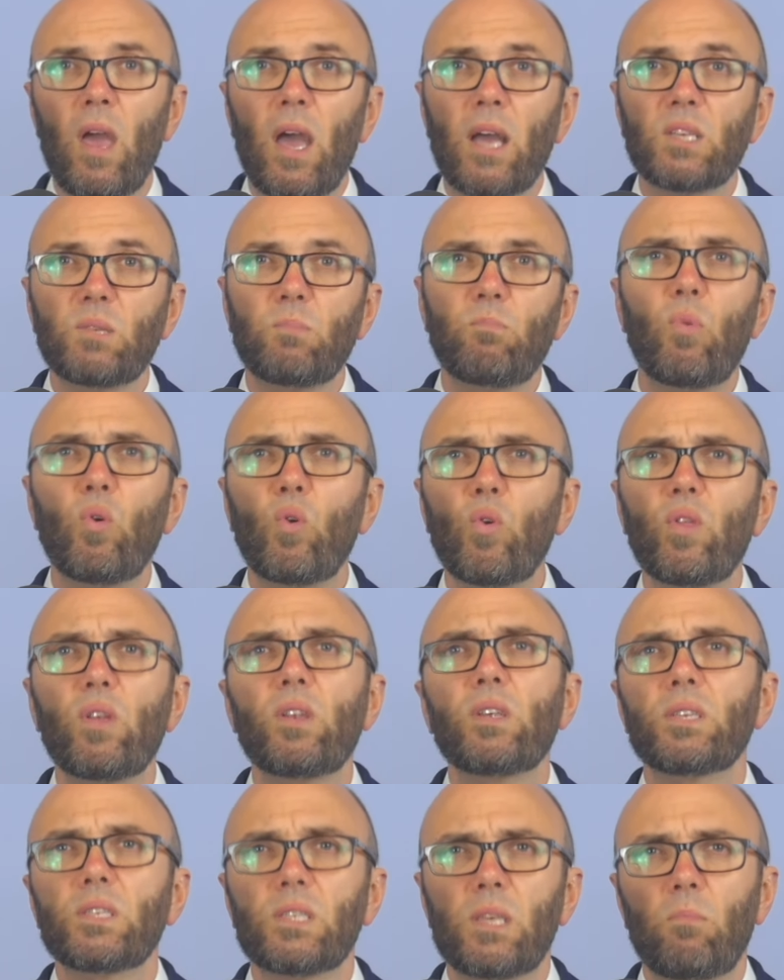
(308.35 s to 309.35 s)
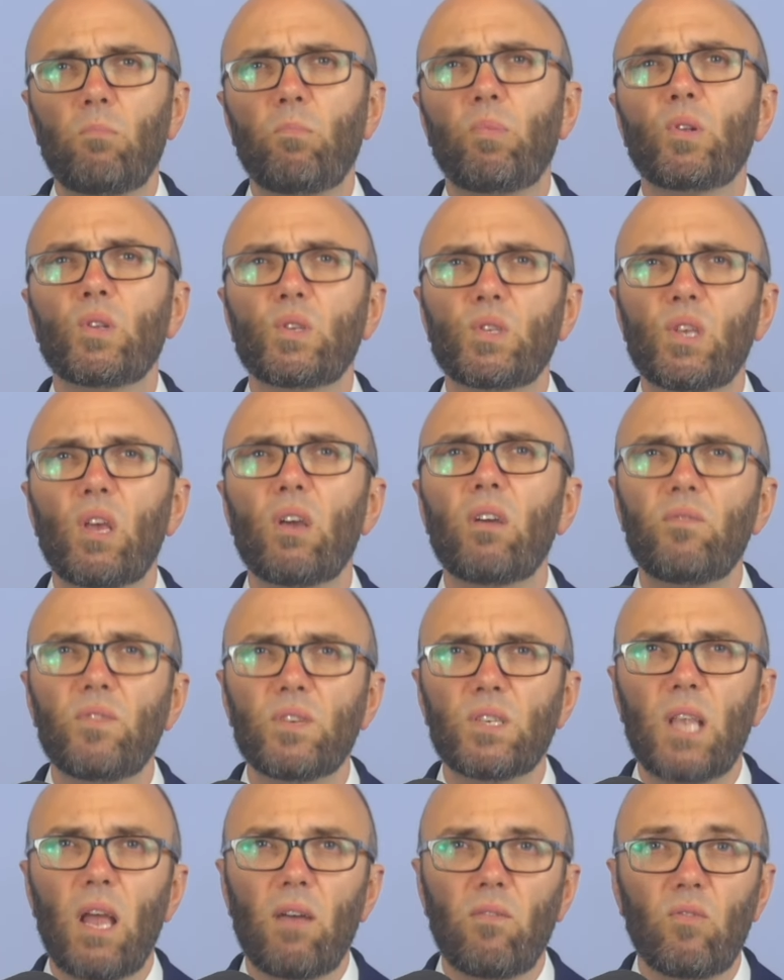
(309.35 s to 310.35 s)
has more than a simple
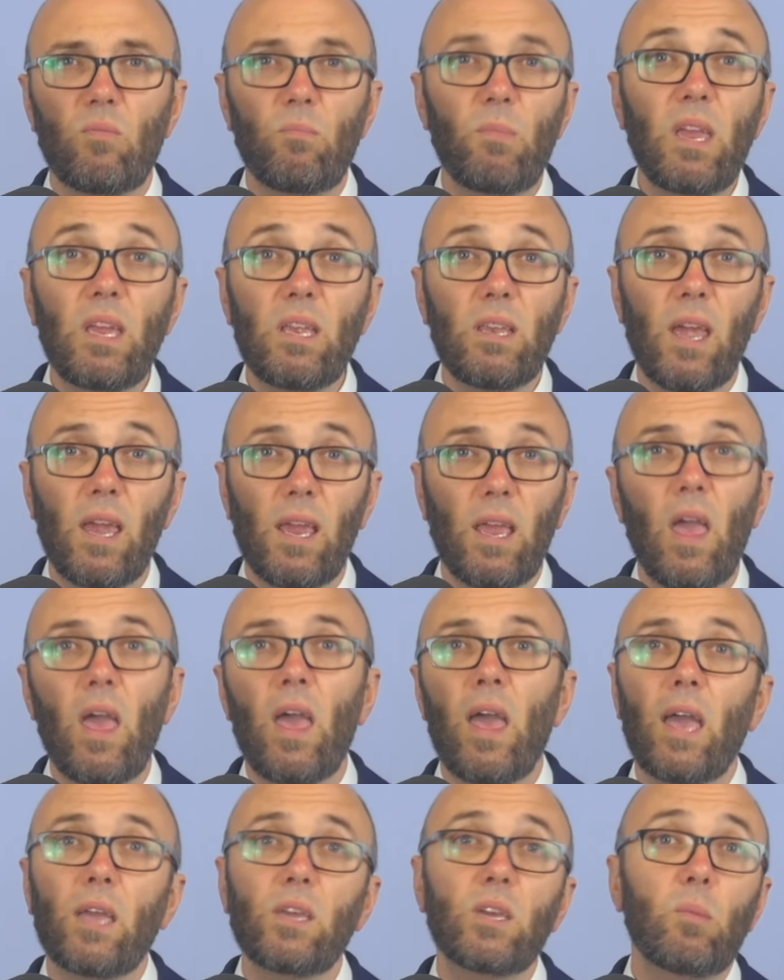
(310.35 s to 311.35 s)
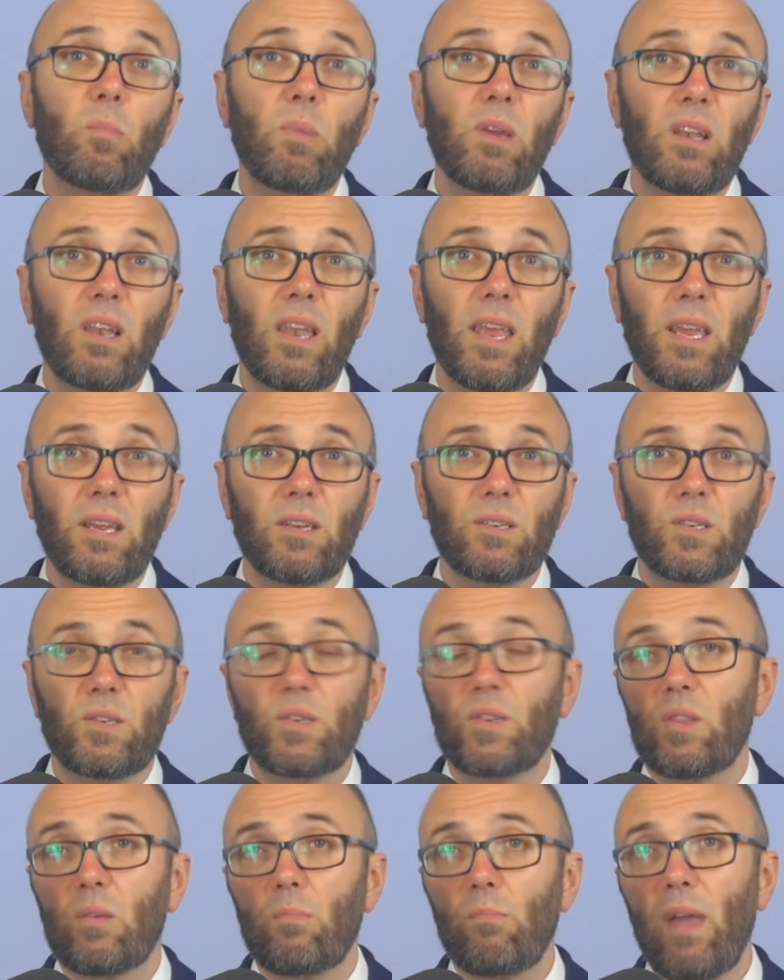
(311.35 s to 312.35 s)
surface level meaning and can be linked
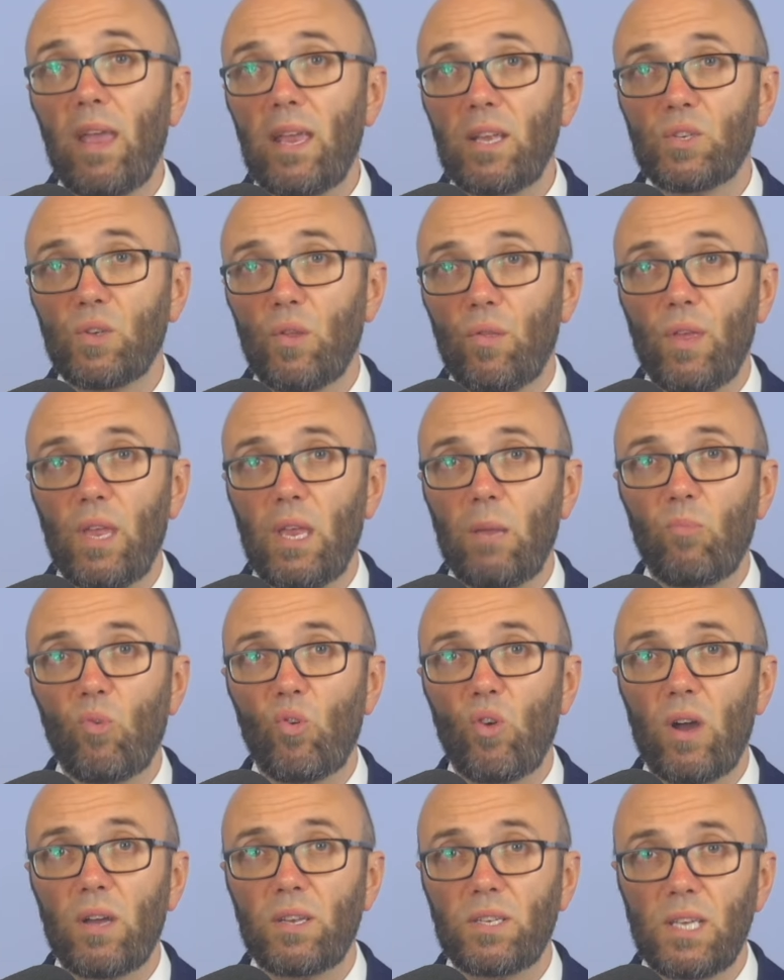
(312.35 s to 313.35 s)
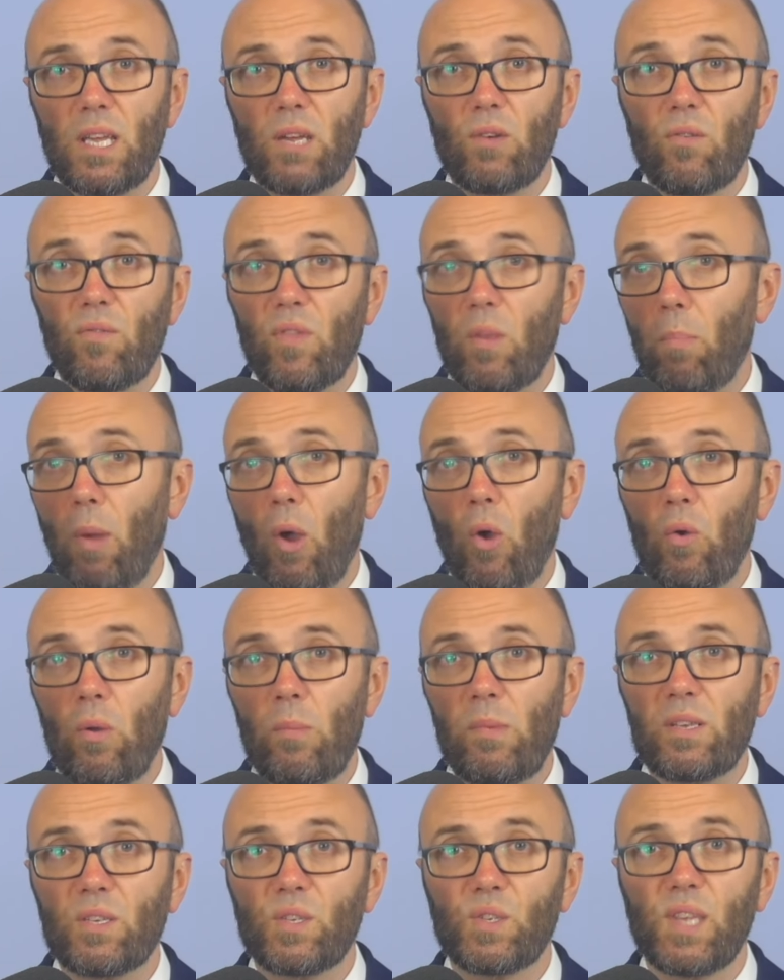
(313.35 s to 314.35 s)
to the major theme or idea of the
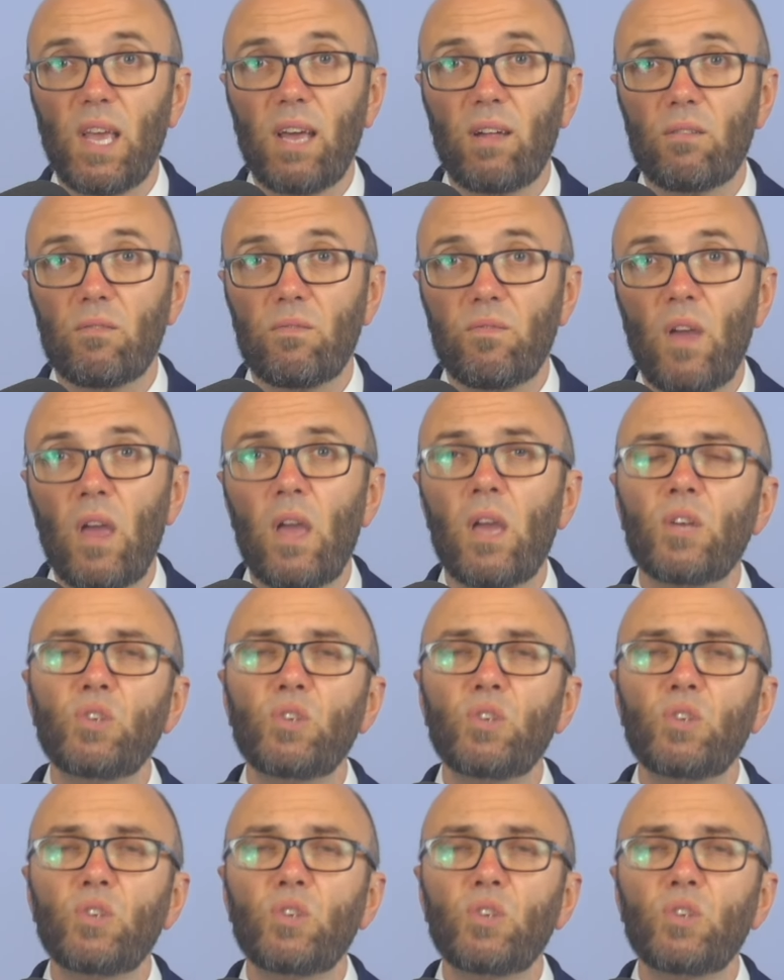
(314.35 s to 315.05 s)
poem itself.